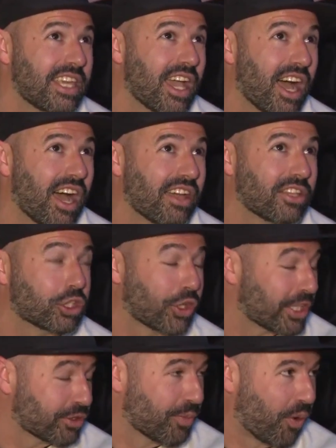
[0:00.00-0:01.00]
the uh, the
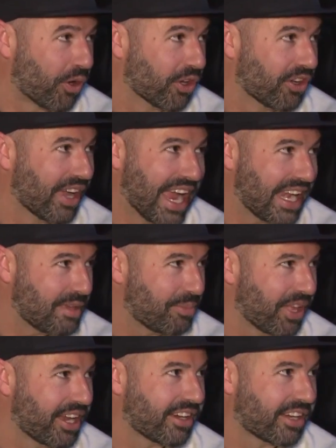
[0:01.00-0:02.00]
transfer portal. Any
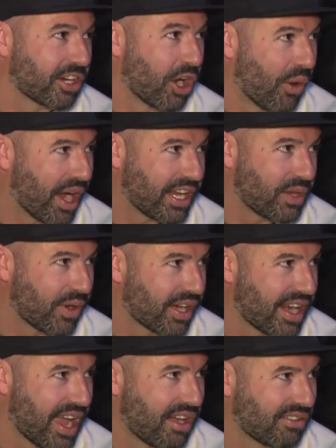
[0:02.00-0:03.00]
player can go
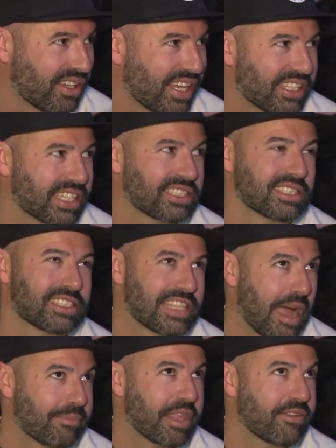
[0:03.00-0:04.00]
anywhere now. Doesn't
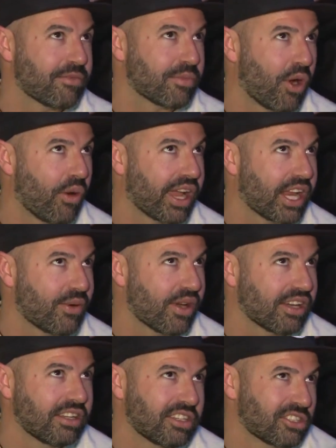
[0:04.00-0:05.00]
stop them from going
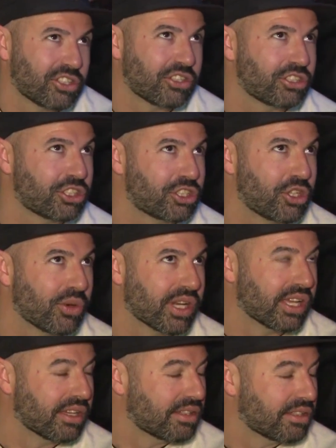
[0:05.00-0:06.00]
anywhere. So they're just doing
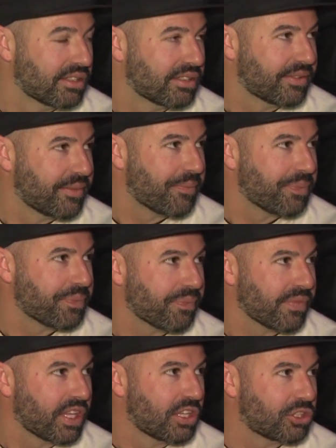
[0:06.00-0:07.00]
it.
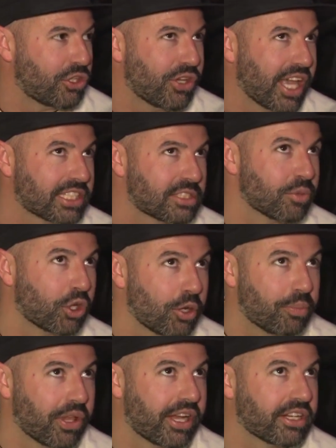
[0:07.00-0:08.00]
So you get some
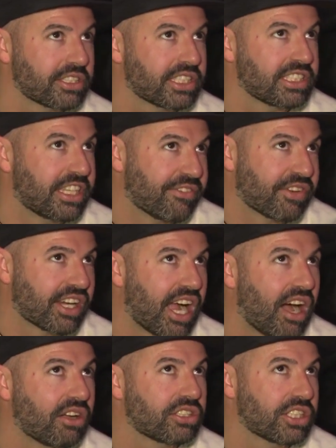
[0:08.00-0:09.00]
good players in different
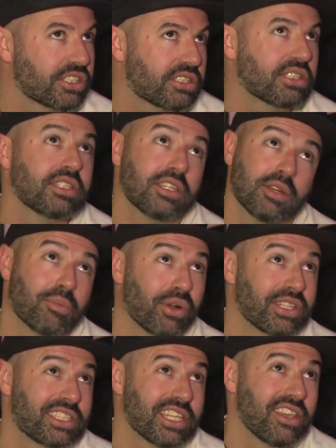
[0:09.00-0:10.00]
colleges.
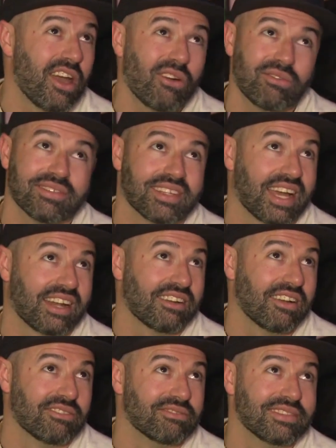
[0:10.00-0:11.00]
Princeton, though, I don't
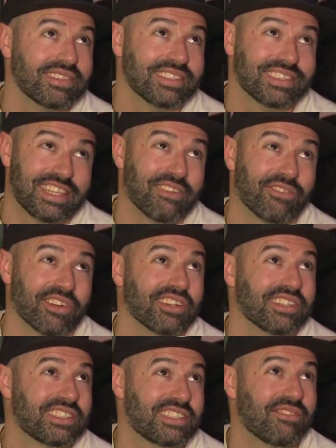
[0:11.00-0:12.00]
know. It's different.
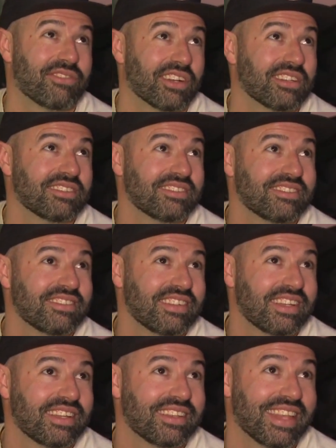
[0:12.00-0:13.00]
It's different.
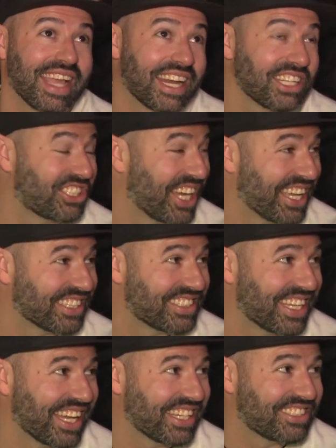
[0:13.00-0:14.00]
That's they got it. a chance.
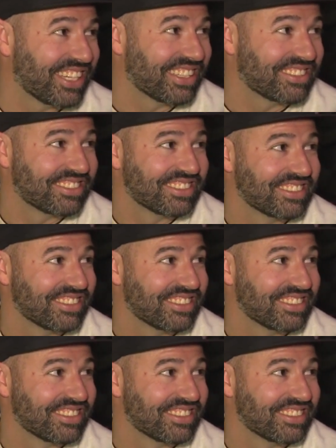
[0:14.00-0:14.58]
They got a chance.